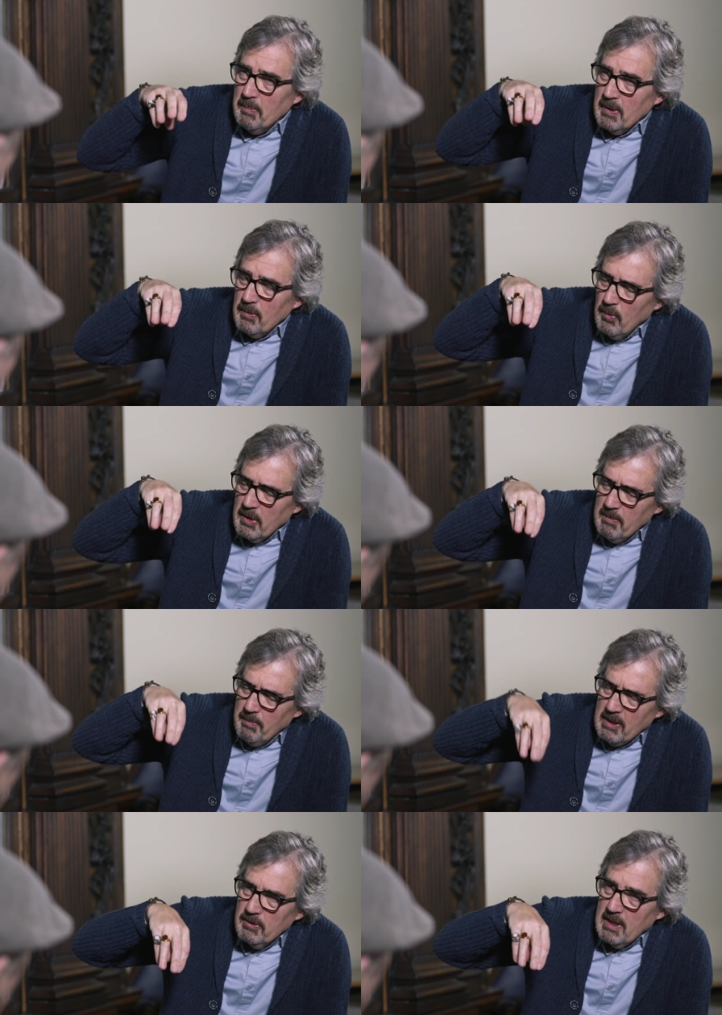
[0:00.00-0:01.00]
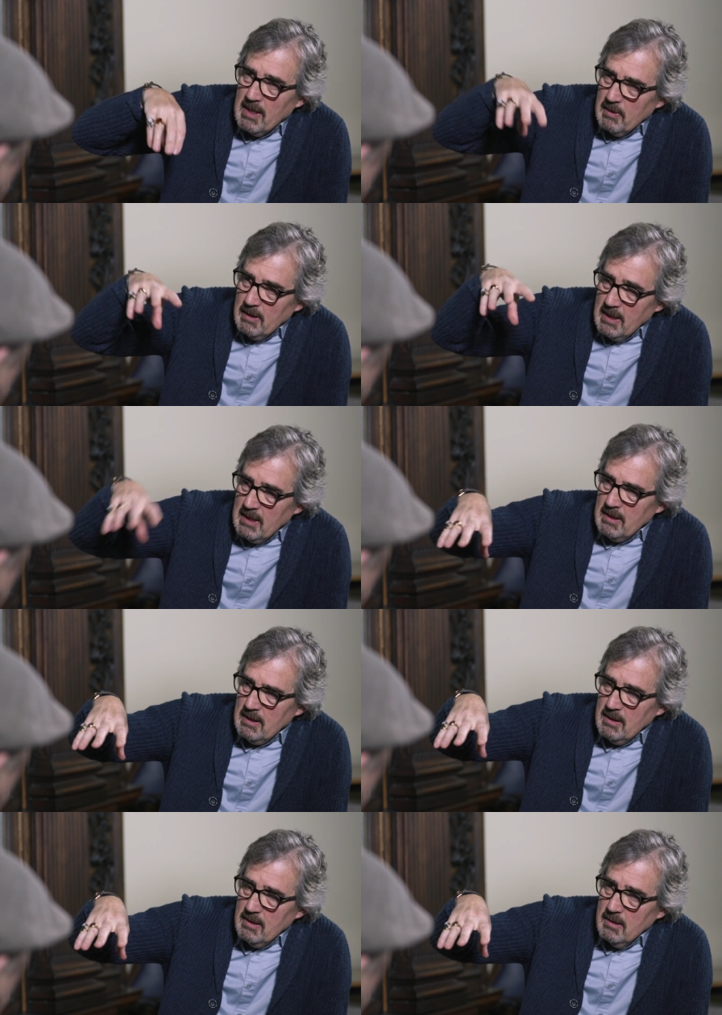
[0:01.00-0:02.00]
But what about that
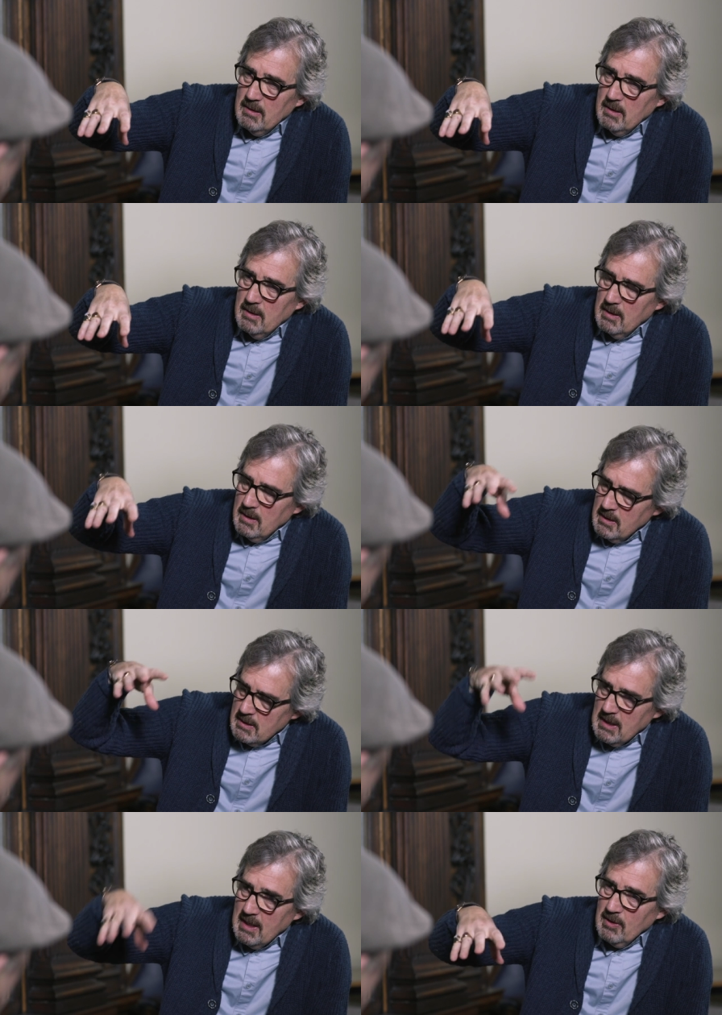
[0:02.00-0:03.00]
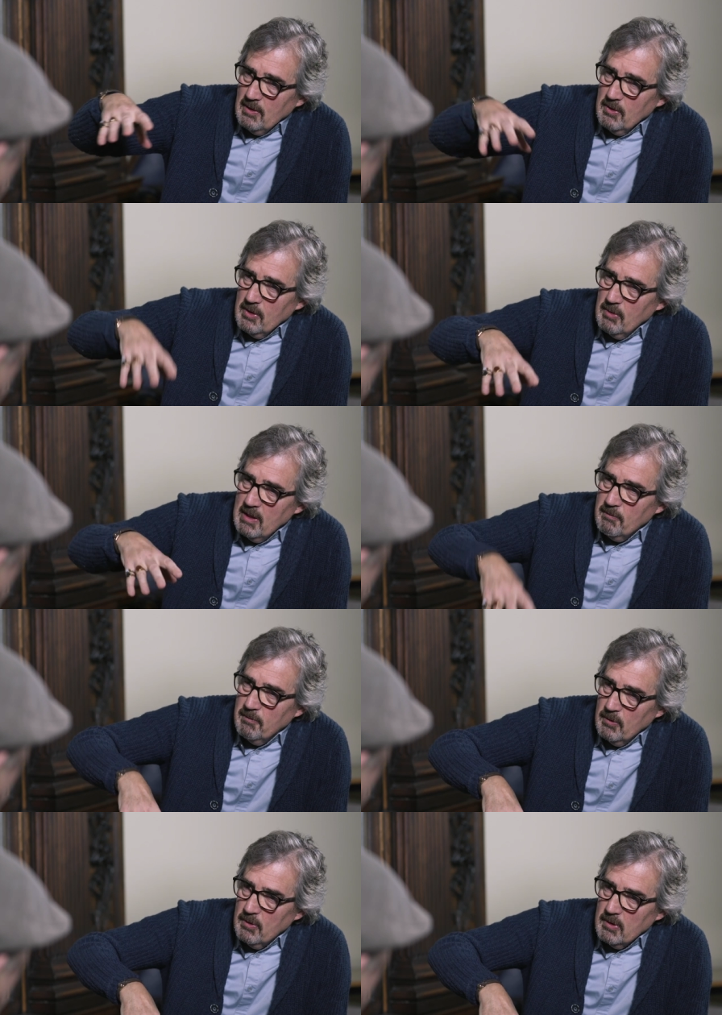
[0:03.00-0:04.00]
lady standing on the red
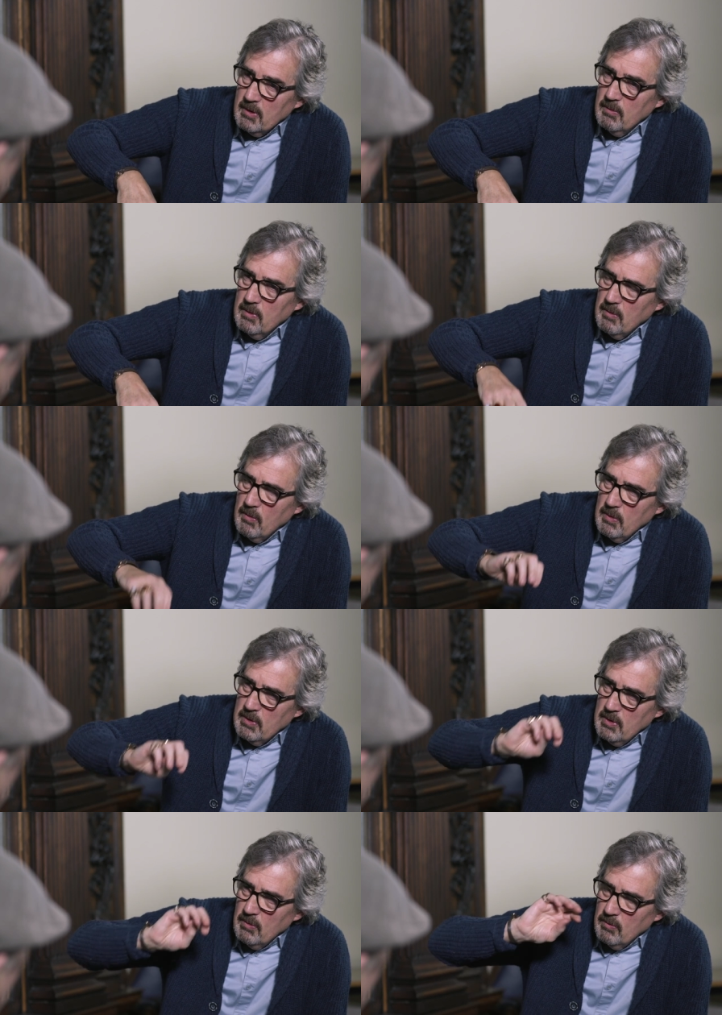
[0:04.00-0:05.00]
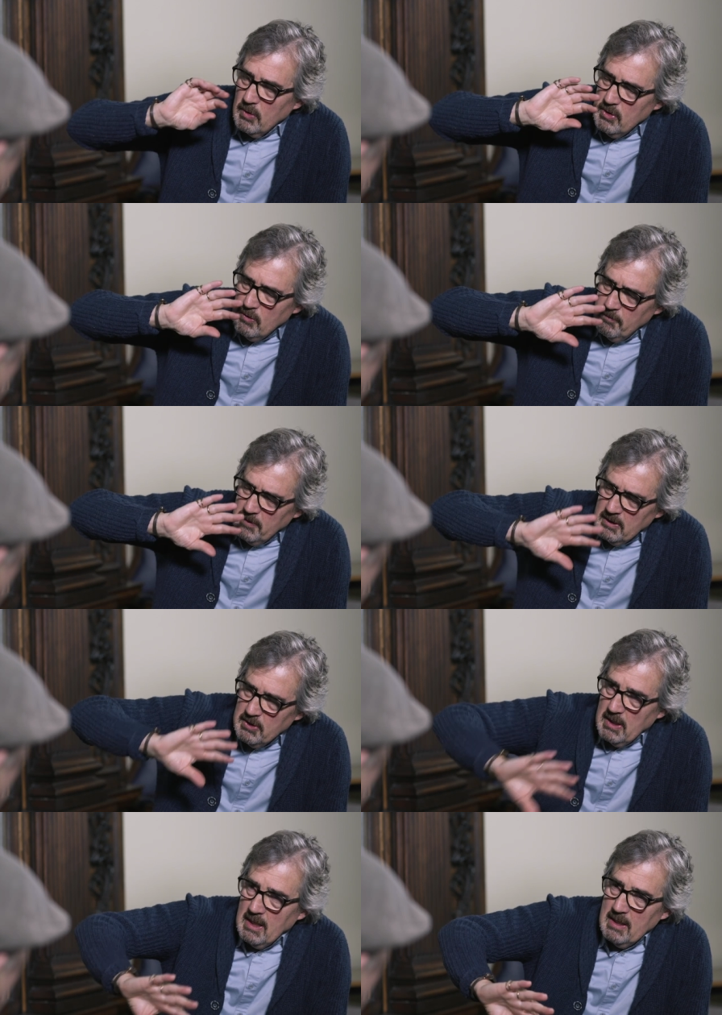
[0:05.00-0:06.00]
floor? Do you, what do you feel
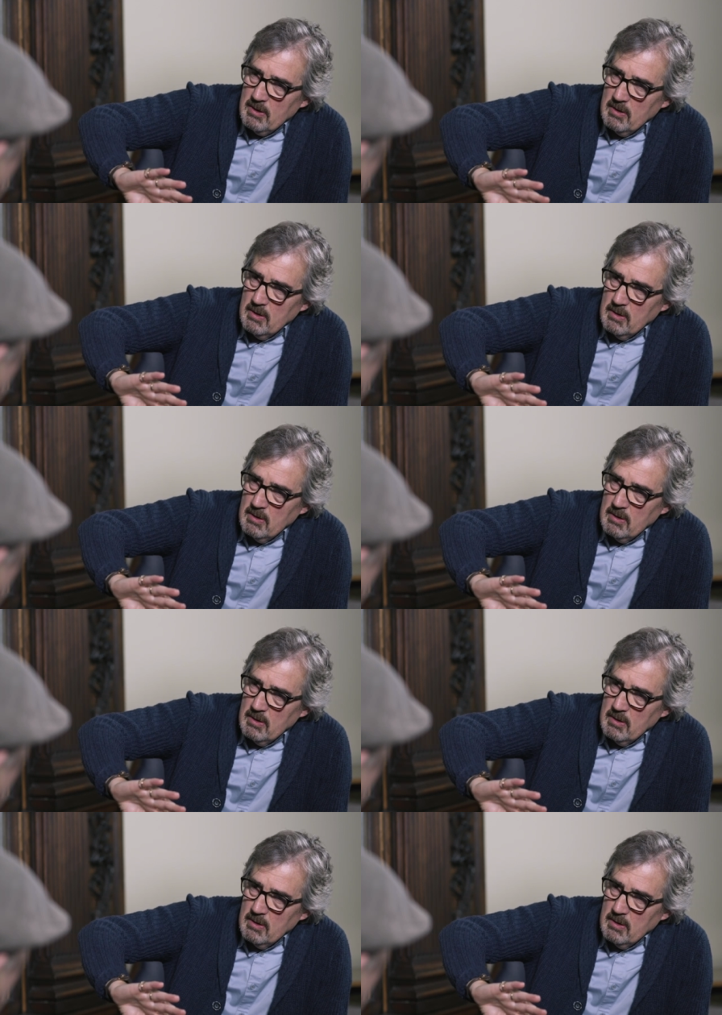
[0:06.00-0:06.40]
she had?